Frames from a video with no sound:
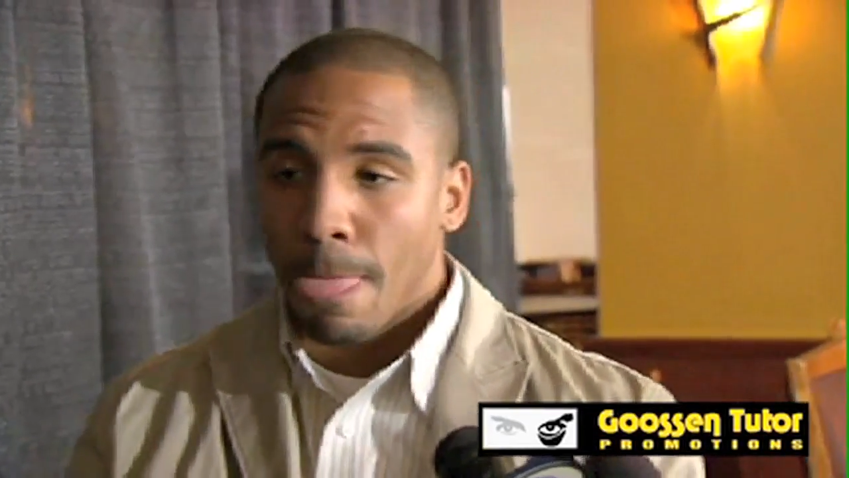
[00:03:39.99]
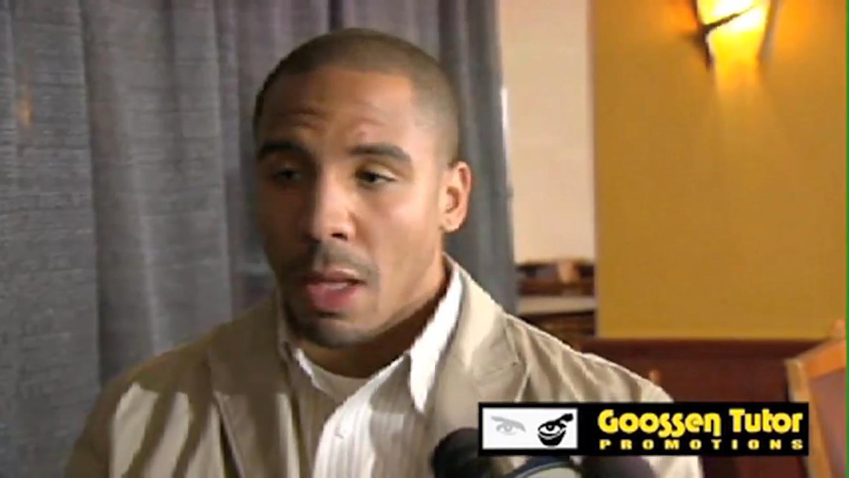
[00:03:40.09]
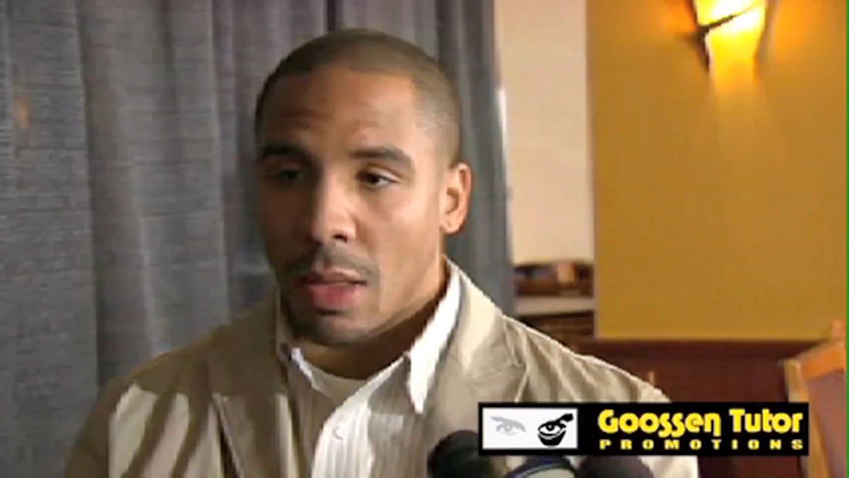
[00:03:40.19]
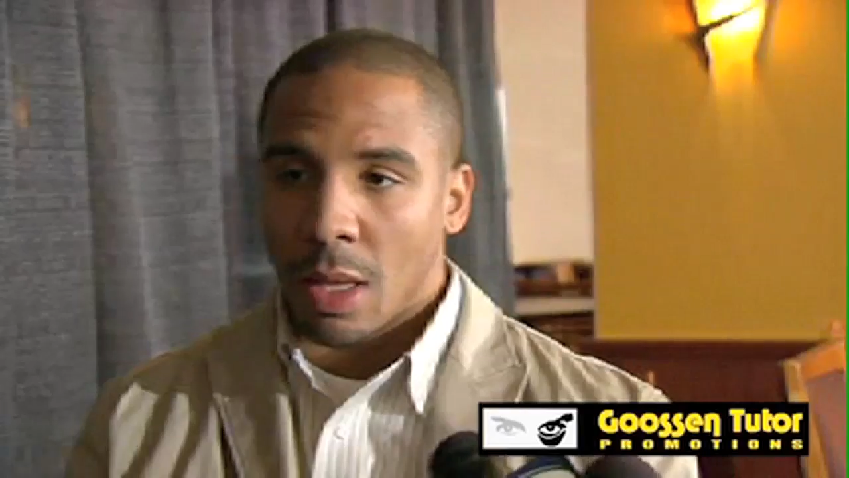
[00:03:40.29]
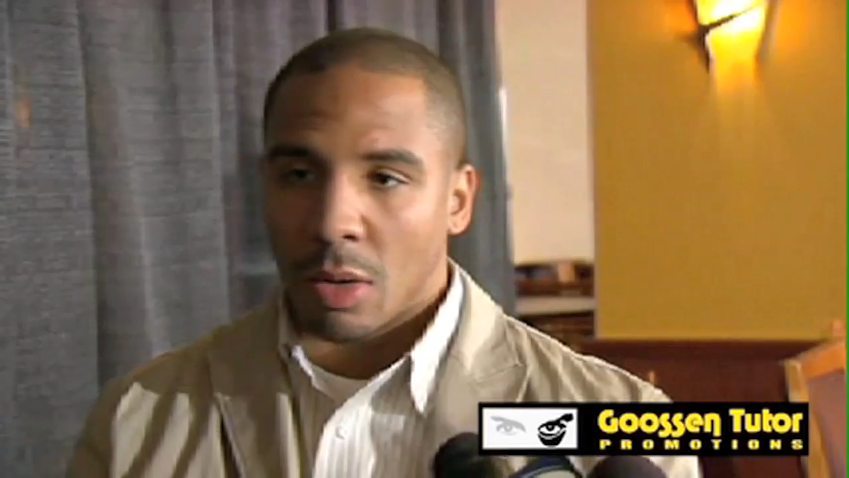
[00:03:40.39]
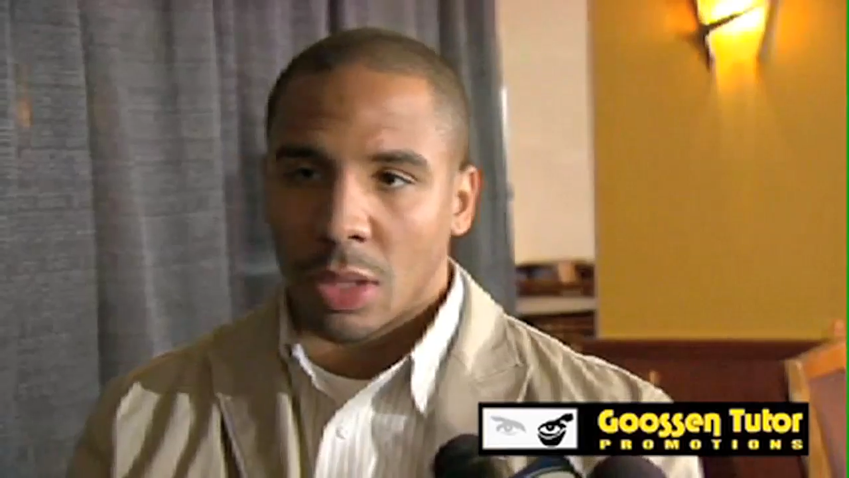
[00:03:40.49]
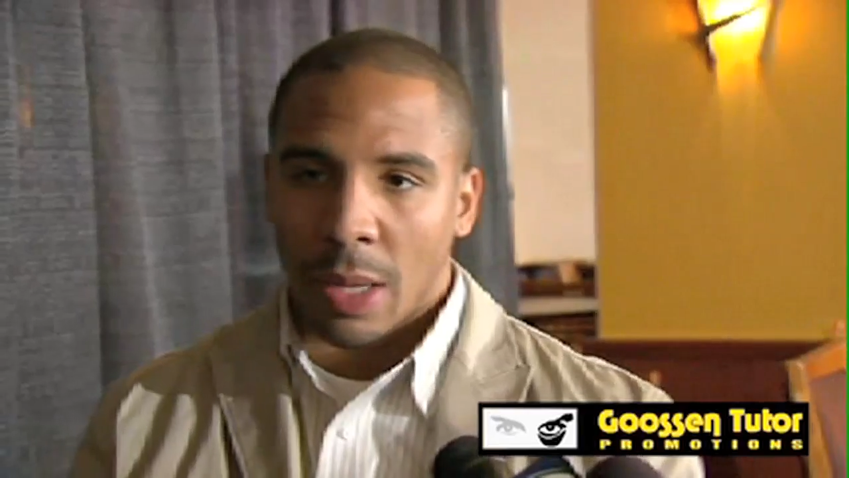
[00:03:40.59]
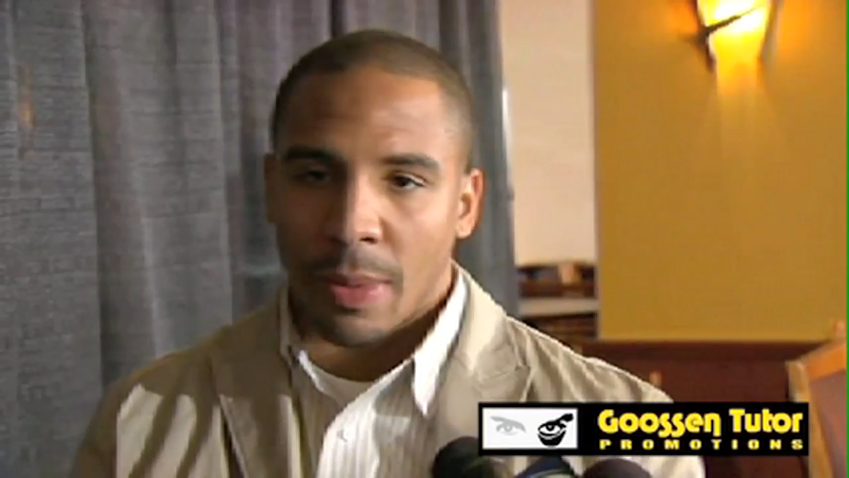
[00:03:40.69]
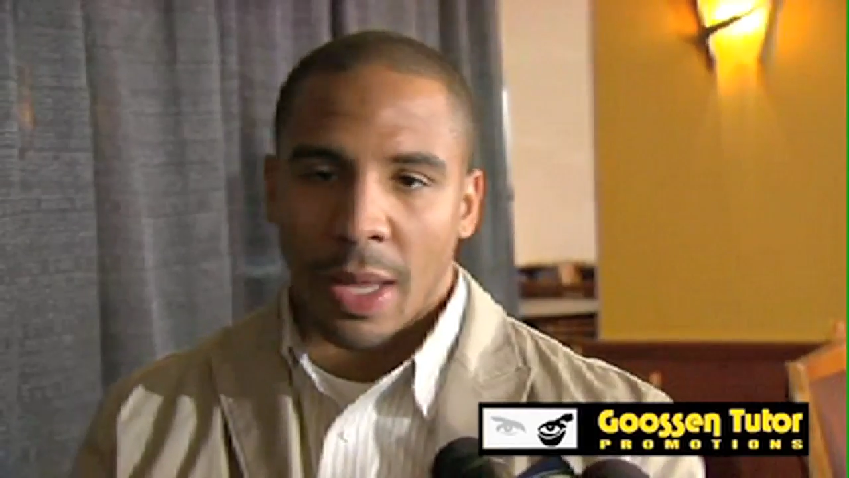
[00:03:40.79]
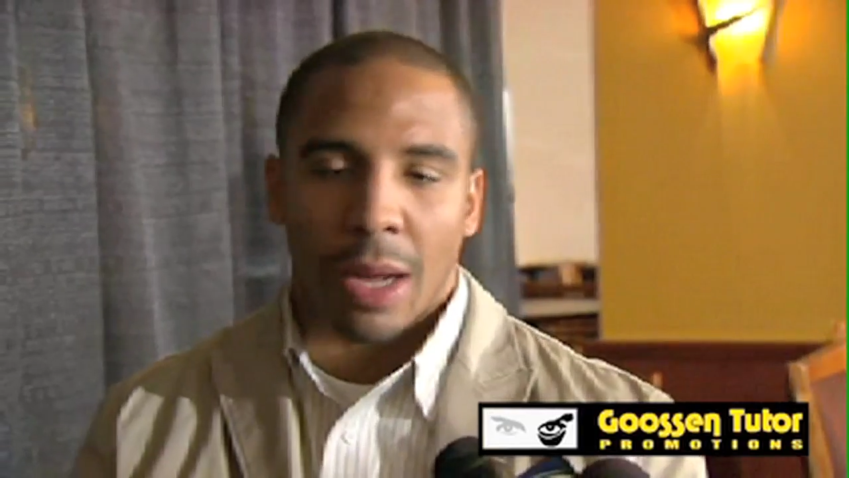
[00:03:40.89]
And then on
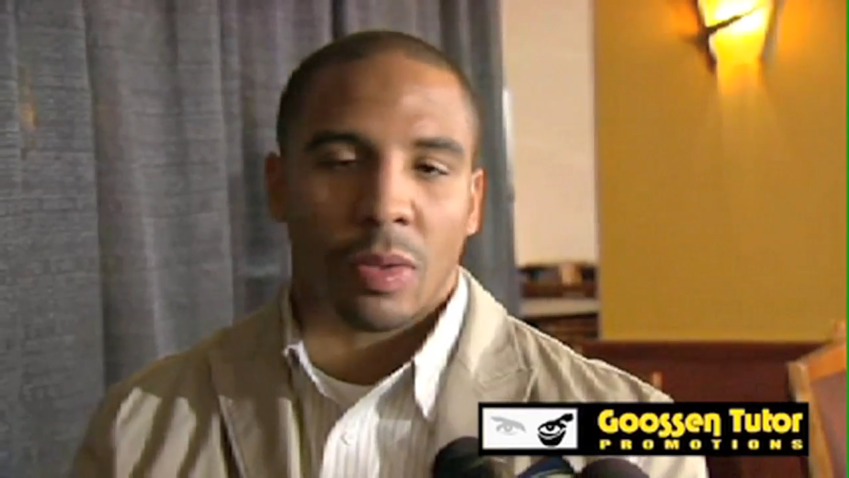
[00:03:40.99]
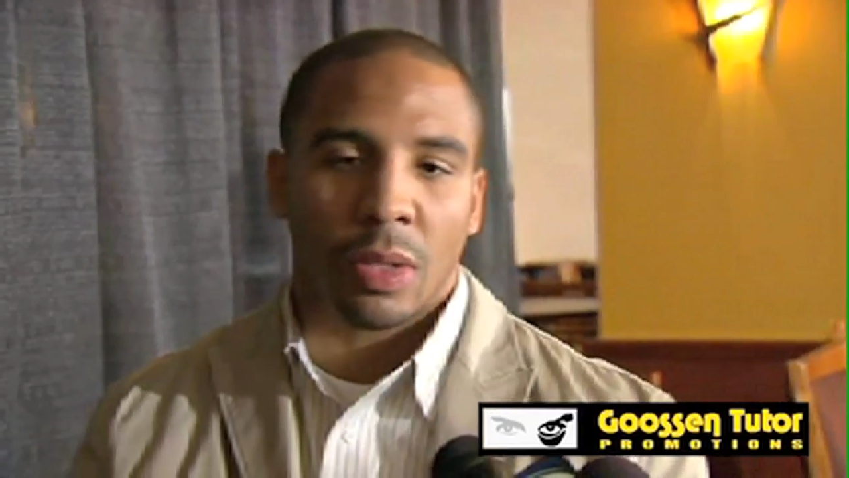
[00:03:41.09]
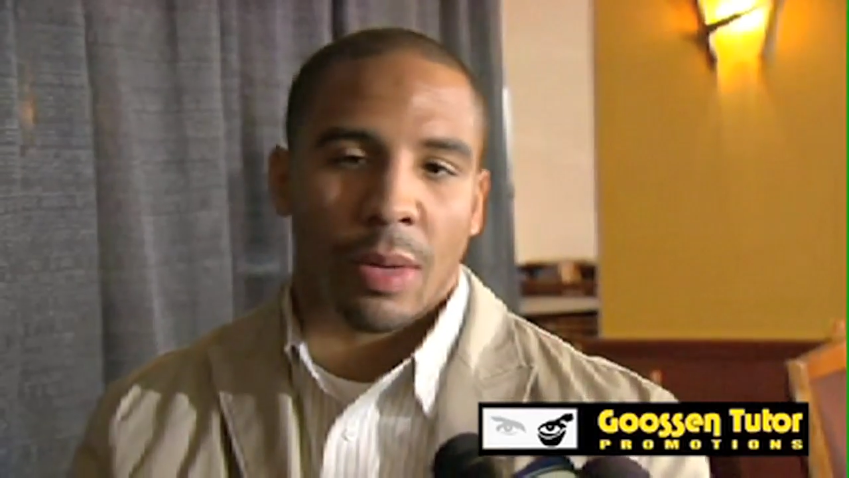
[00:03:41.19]
top of that, I was